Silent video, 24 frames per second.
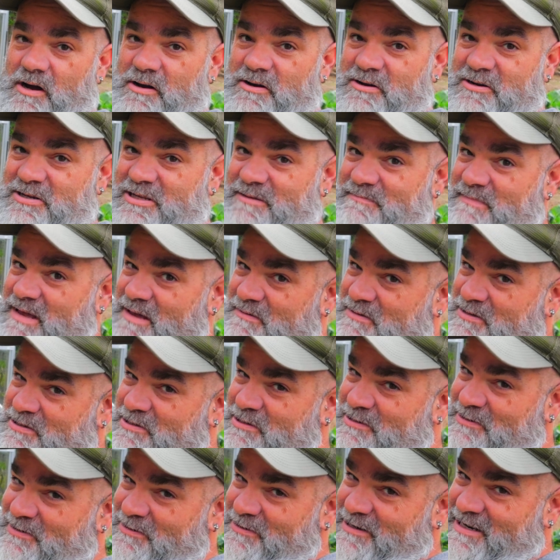Gardeners and maybe
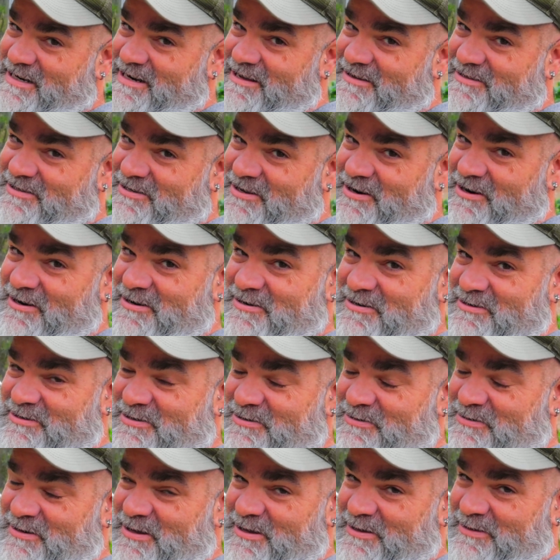soon greenhouse gardeners,
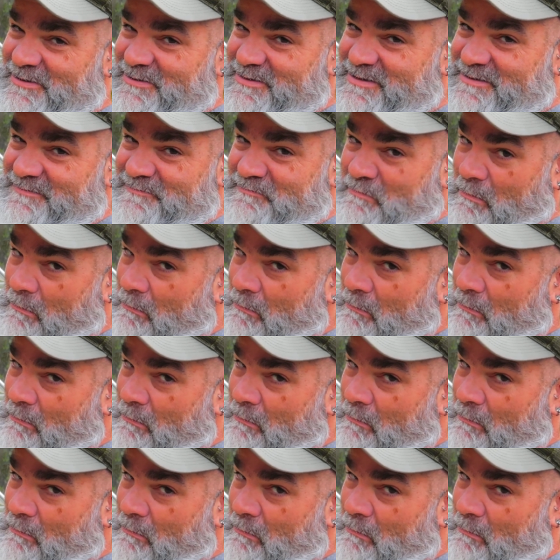who knows.